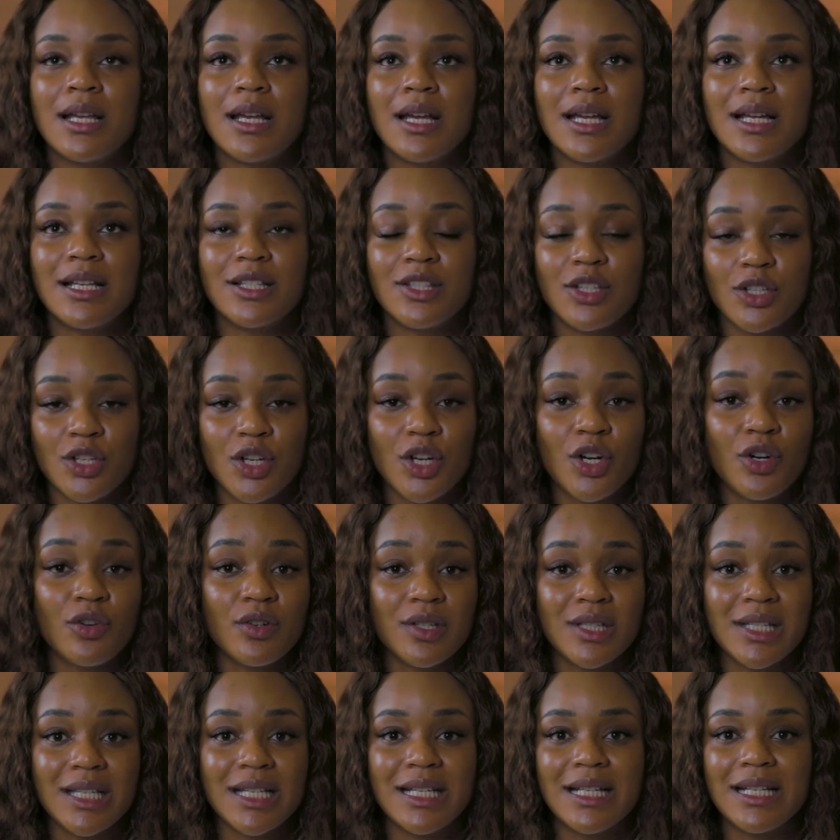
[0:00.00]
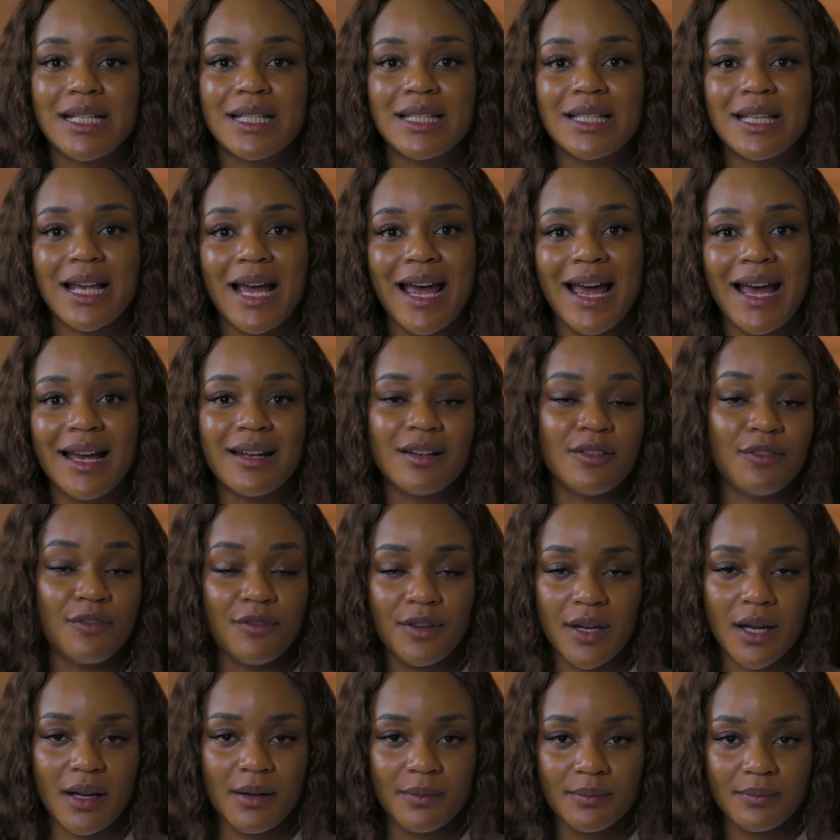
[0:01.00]
insecurities and
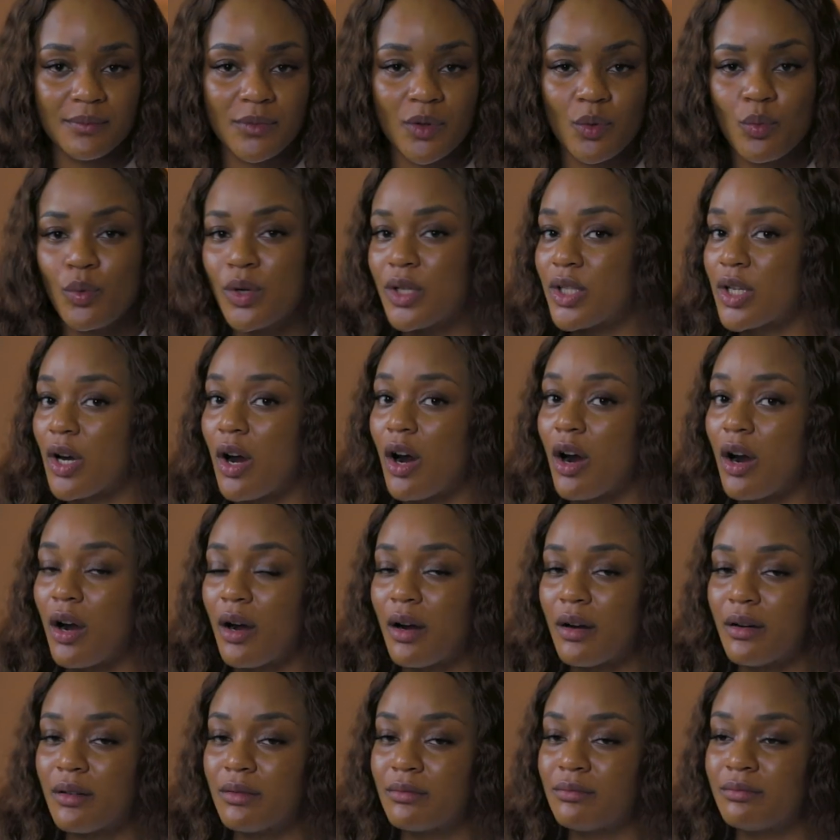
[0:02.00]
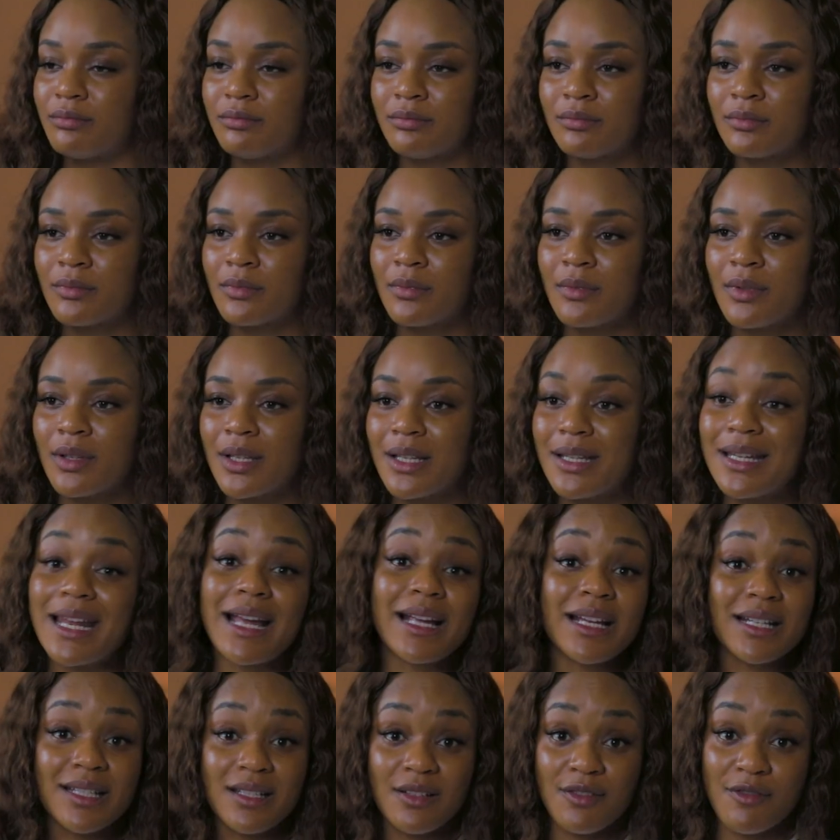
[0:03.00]
fear, which are
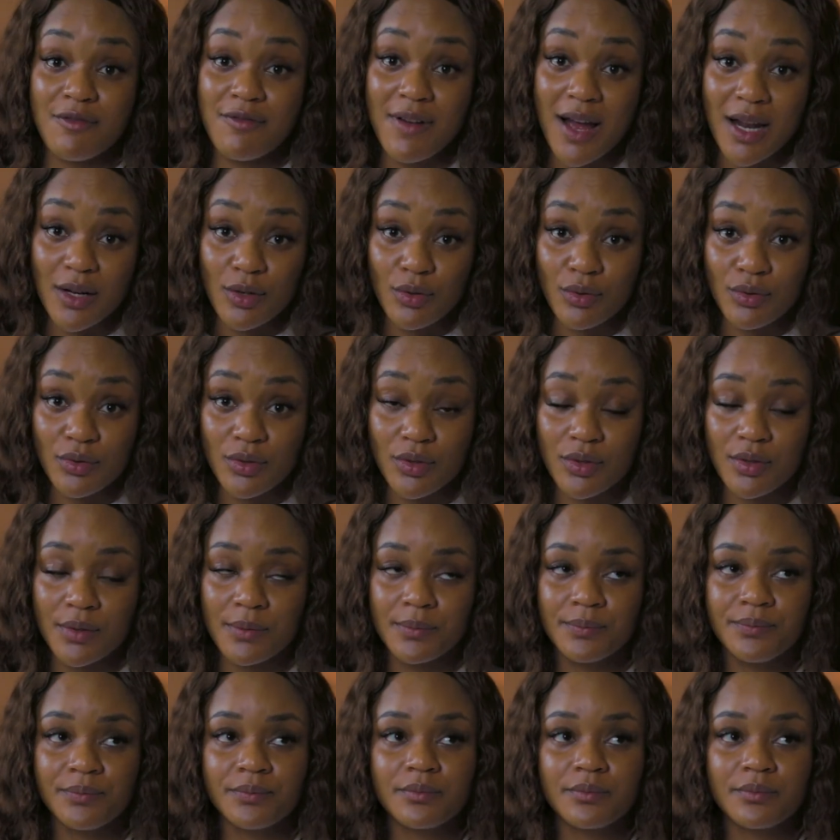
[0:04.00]
negative values.